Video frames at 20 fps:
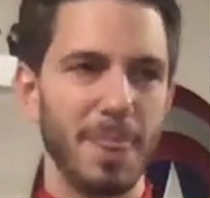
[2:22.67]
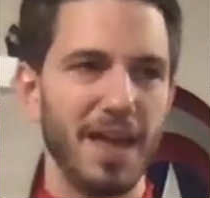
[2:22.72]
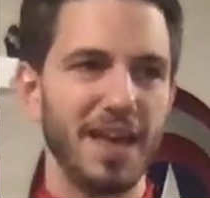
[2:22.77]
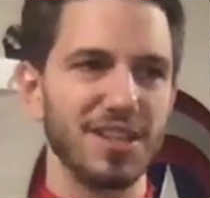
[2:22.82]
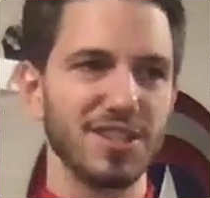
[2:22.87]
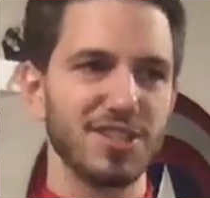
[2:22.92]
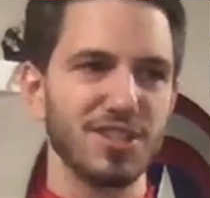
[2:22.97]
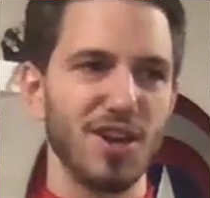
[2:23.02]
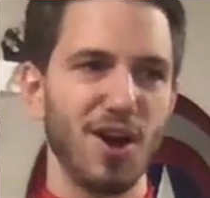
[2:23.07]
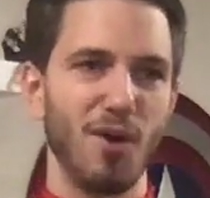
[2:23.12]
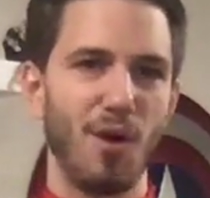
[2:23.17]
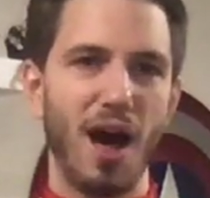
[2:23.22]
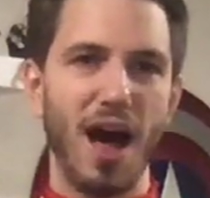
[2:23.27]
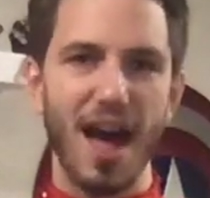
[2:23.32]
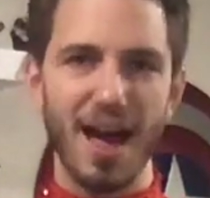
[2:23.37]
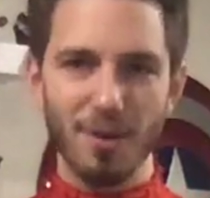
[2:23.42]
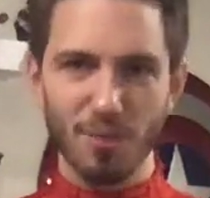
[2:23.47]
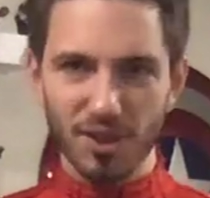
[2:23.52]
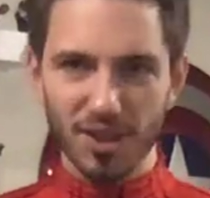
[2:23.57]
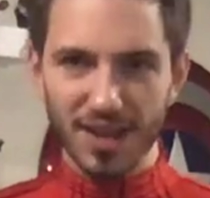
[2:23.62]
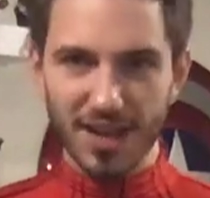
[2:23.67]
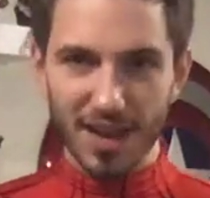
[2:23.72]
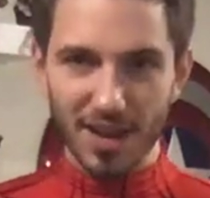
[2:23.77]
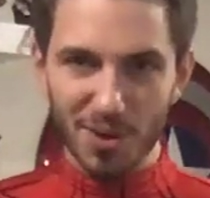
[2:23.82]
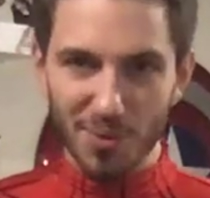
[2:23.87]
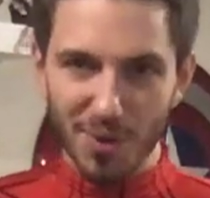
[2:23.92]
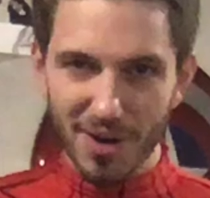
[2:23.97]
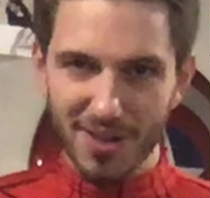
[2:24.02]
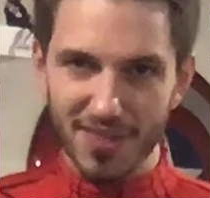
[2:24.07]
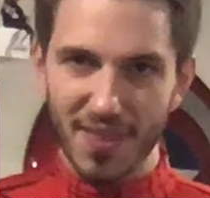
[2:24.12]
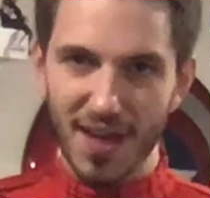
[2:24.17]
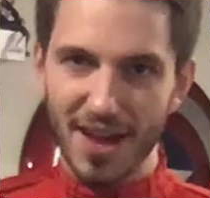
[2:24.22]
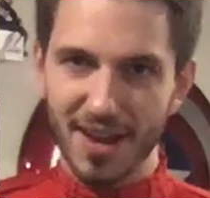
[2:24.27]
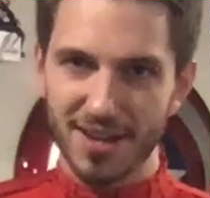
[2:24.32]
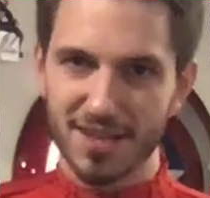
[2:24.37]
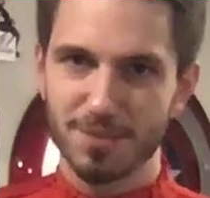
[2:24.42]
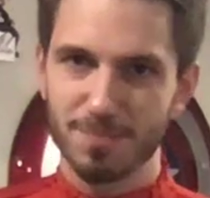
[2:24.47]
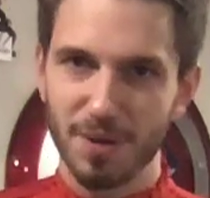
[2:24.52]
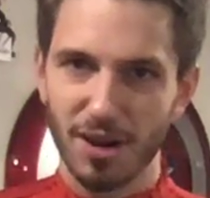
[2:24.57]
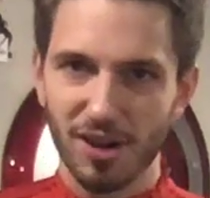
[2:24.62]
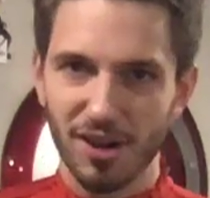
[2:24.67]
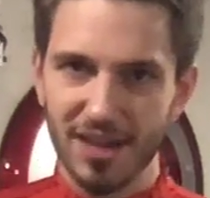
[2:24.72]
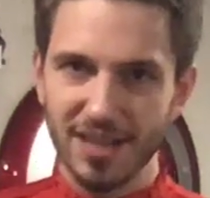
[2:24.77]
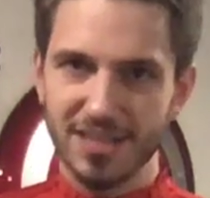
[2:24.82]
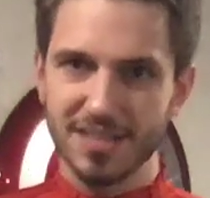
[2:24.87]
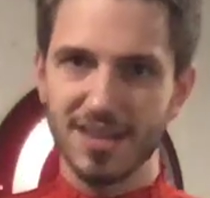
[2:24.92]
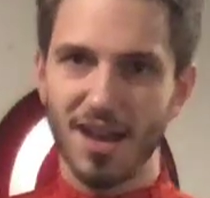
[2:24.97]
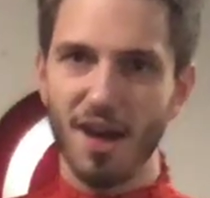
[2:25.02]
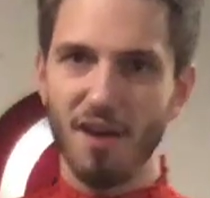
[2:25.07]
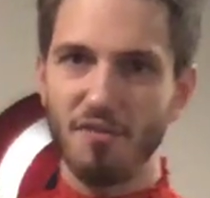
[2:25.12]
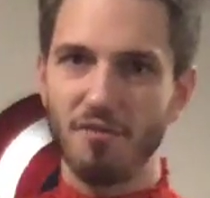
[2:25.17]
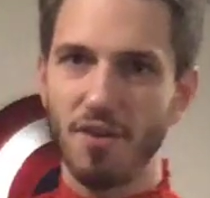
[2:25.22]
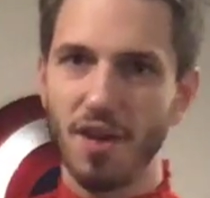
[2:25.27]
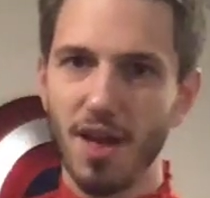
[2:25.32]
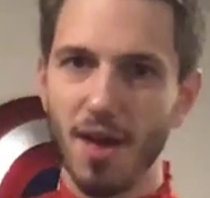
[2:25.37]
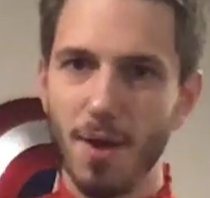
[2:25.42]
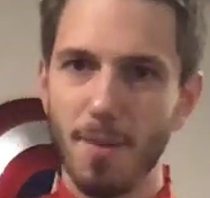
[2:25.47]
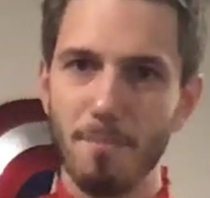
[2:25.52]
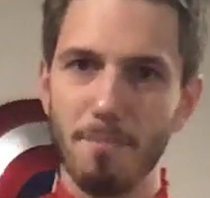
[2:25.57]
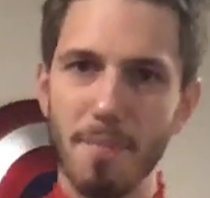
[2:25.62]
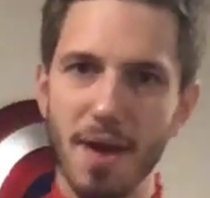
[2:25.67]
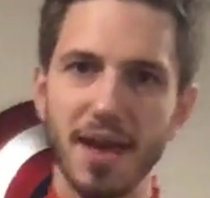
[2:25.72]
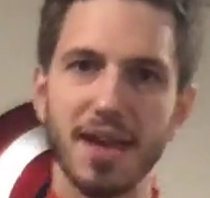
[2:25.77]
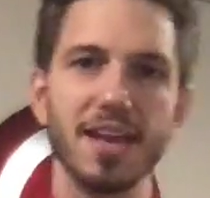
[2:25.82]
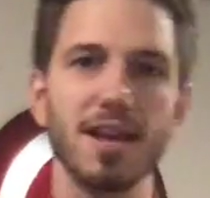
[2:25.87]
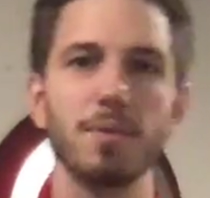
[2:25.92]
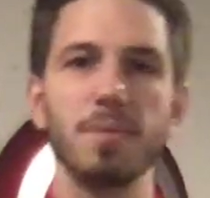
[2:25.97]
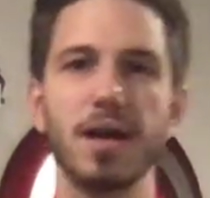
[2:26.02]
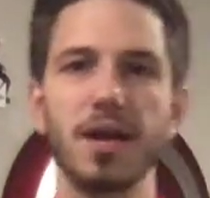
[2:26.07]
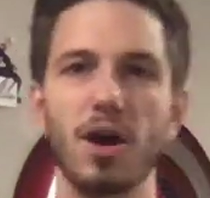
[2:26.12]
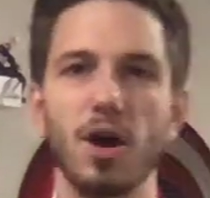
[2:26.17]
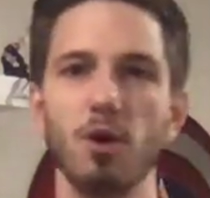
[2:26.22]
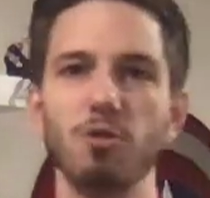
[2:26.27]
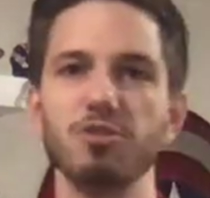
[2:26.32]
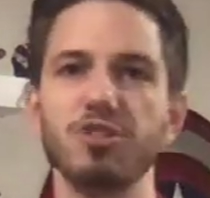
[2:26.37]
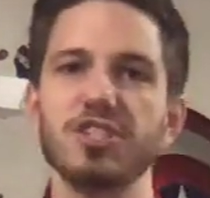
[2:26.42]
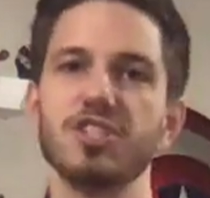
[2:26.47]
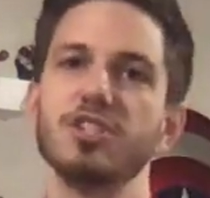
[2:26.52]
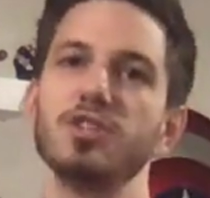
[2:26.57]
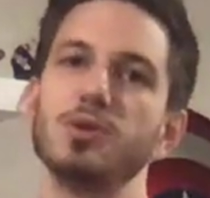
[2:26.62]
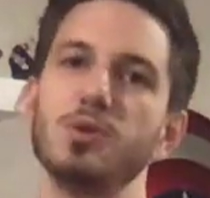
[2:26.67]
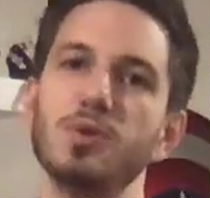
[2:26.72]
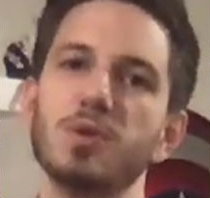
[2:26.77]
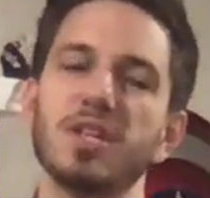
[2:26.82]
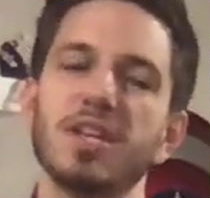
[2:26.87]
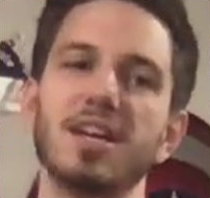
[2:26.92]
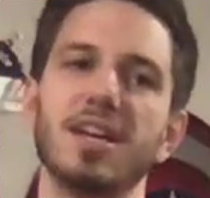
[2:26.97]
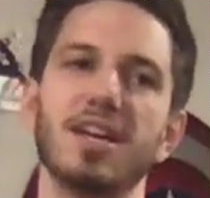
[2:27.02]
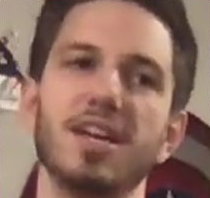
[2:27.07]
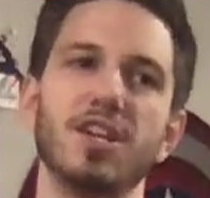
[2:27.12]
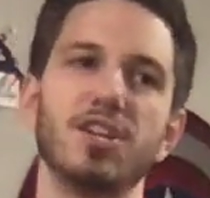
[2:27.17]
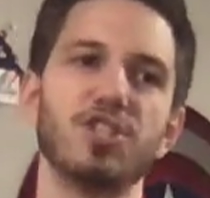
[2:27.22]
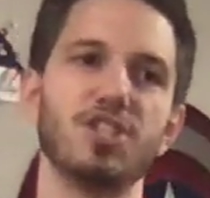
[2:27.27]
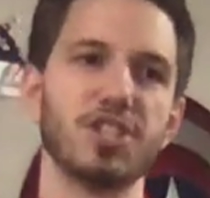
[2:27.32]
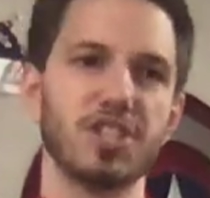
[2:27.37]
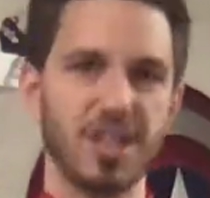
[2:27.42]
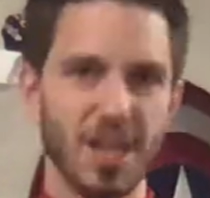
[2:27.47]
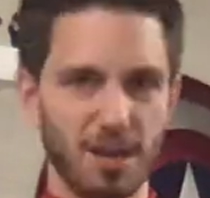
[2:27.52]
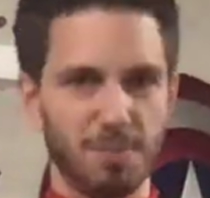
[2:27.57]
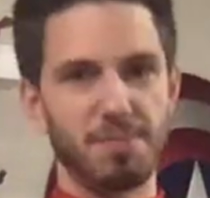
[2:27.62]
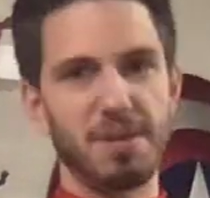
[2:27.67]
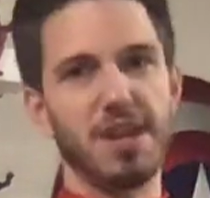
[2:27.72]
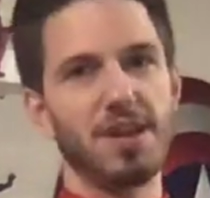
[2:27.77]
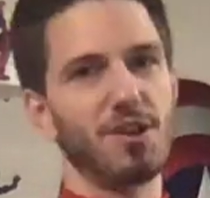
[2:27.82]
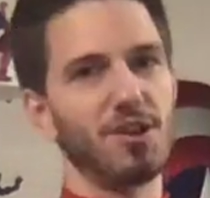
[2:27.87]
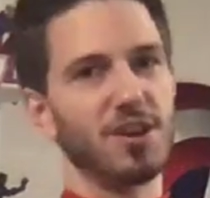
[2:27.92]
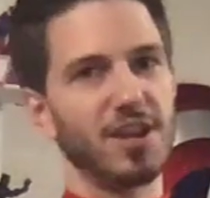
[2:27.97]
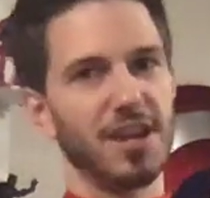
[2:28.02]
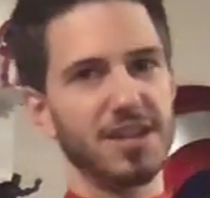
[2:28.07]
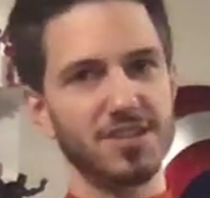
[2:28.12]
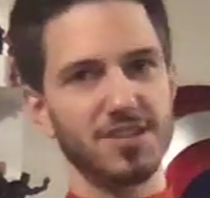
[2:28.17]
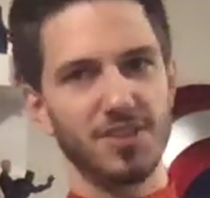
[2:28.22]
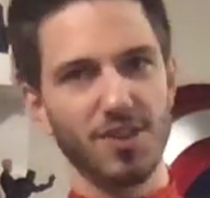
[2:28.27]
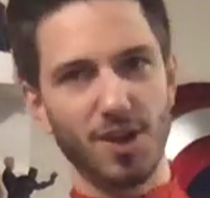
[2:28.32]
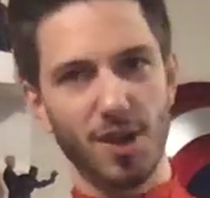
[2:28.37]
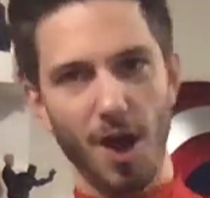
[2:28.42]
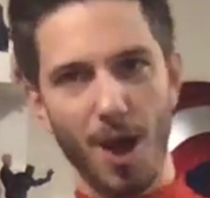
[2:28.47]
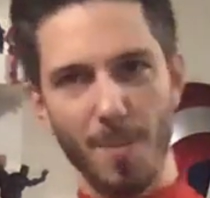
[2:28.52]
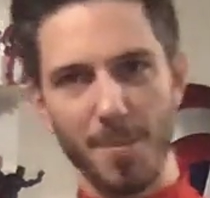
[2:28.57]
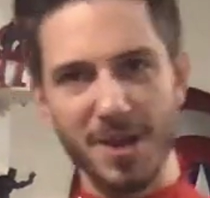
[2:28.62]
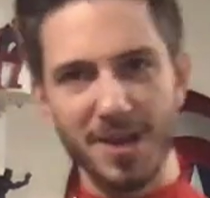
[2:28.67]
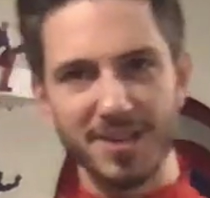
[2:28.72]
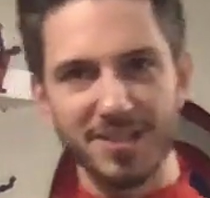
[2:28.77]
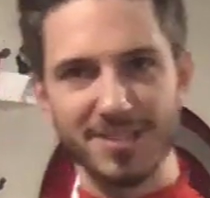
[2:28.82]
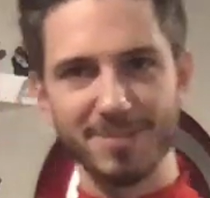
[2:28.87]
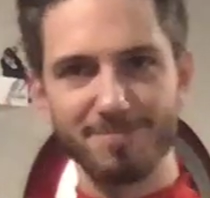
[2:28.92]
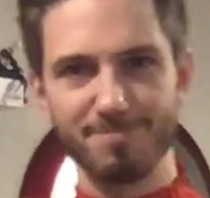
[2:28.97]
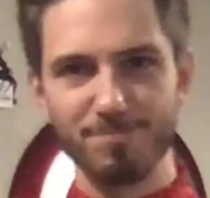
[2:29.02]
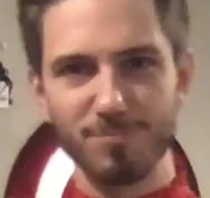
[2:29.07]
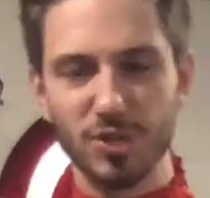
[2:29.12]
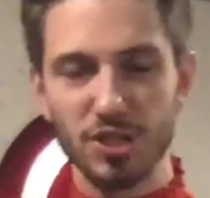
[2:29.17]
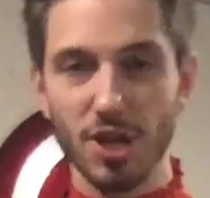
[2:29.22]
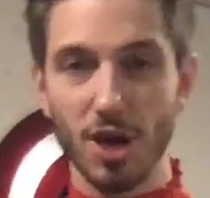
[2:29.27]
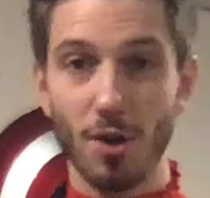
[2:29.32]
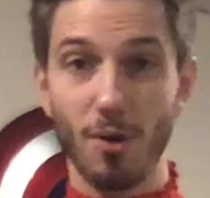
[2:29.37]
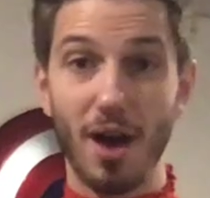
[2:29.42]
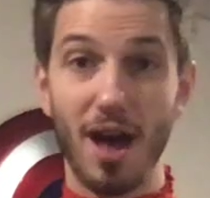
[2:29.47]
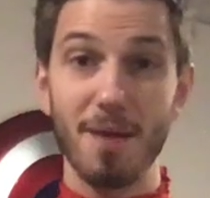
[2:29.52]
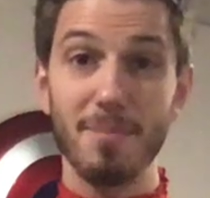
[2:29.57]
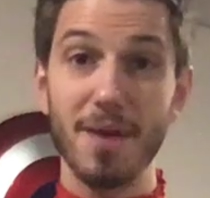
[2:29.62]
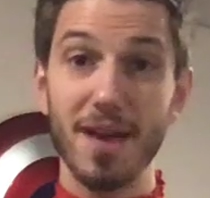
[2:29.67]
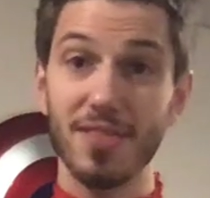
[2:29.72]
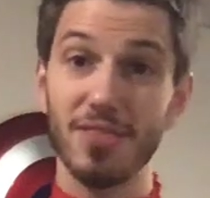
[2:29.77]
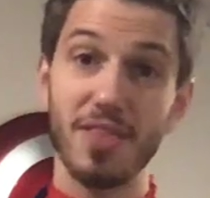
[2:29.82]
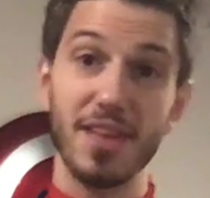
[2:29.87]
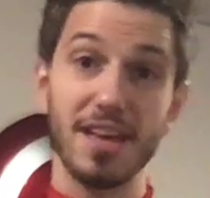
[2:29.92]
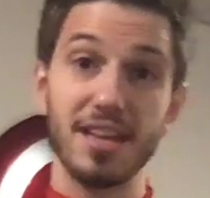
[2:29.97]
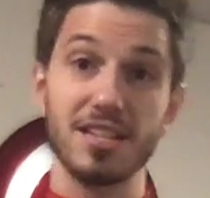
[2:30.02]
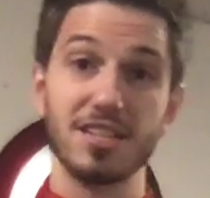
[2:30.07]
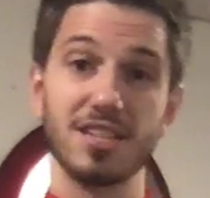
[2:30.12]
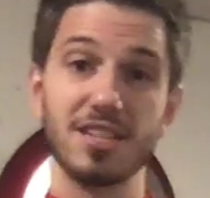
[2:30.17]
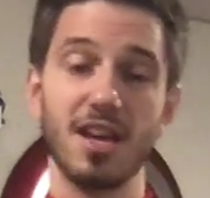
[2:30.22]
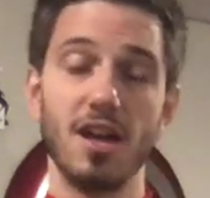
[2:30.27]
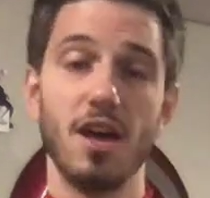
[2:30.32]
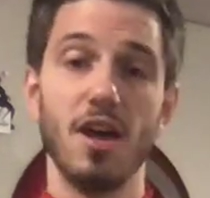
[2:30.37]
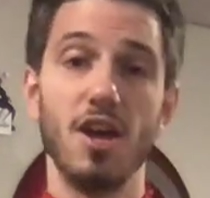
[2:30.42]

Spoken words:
And so I really kind of wanted that experience of making my own suit, just like Peter does in the comics. So I made this.